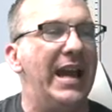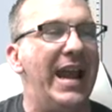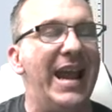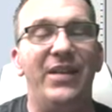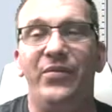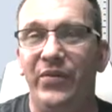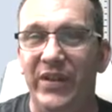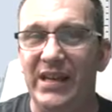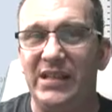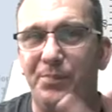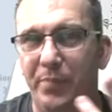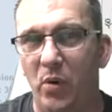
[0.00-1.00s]
At
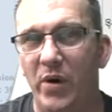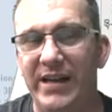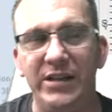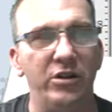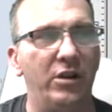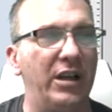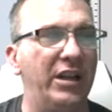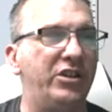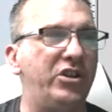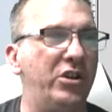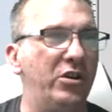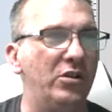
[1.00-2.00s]
this point, you're going to
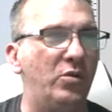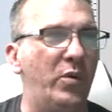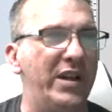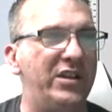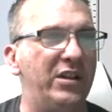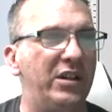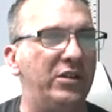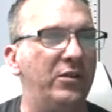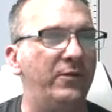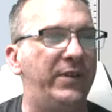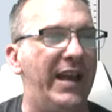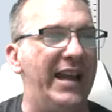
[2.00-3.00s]
choose which of the two
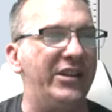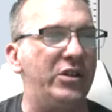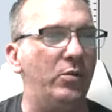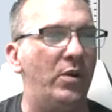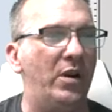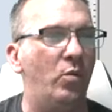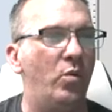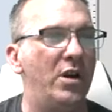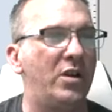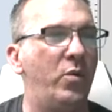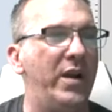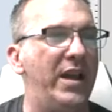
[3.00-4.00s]
flags you want to
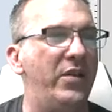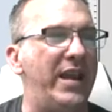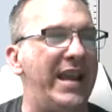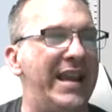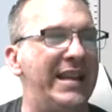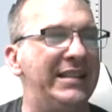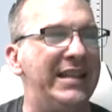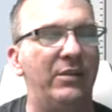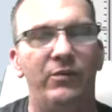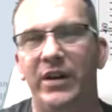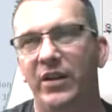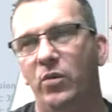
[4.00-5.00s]
work with and get
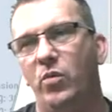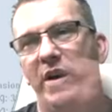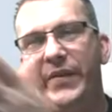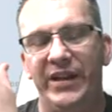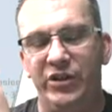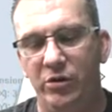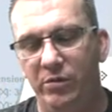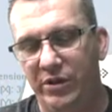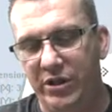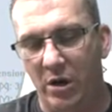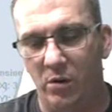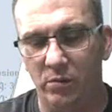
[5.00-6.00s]
rid of the one that you
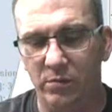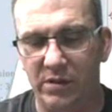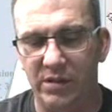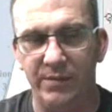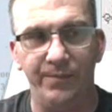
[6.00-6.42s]
don't.